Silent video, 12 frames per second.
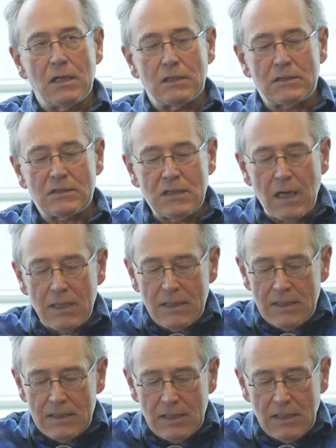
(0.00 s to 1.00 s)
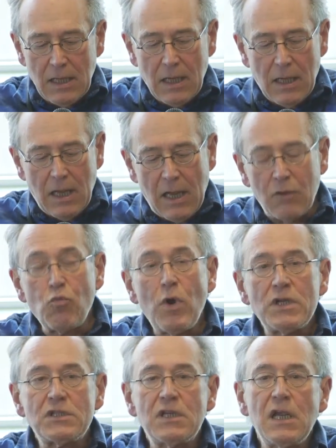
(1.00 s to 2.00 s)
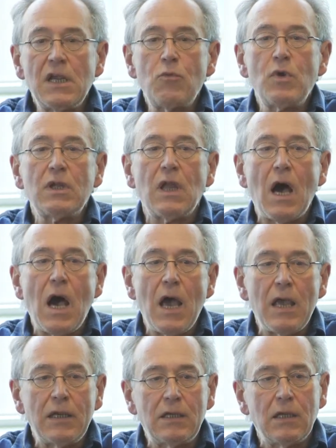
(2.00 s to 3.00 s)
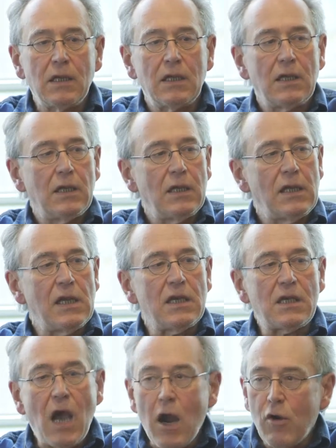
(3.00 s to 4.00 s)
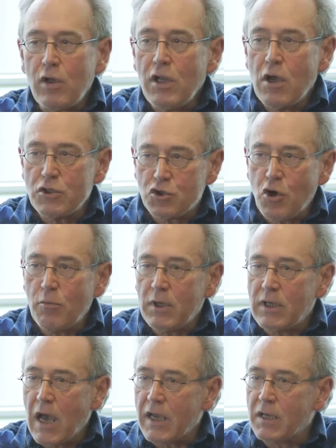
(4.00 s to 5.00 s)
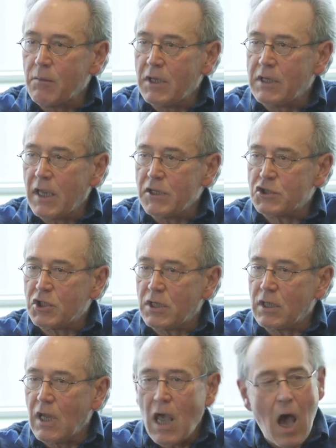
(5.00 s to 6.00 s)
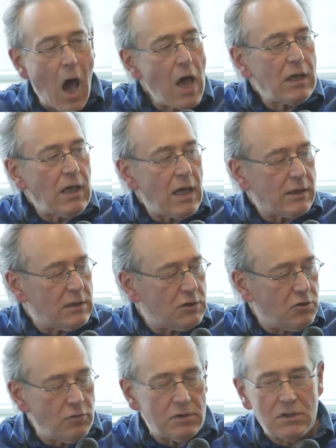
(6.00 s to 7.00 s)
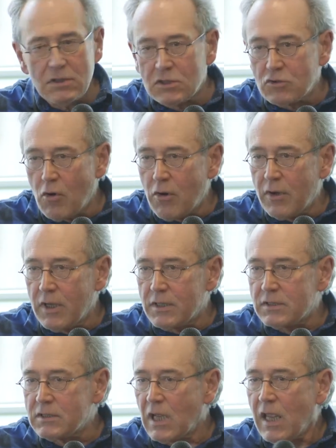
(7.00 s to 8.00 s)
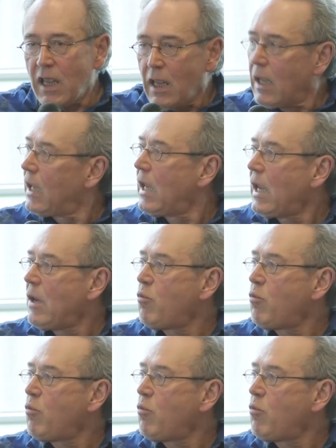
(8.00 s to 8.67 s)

study in which he relied entirely on German documentation. Unlike the Jewish historians, he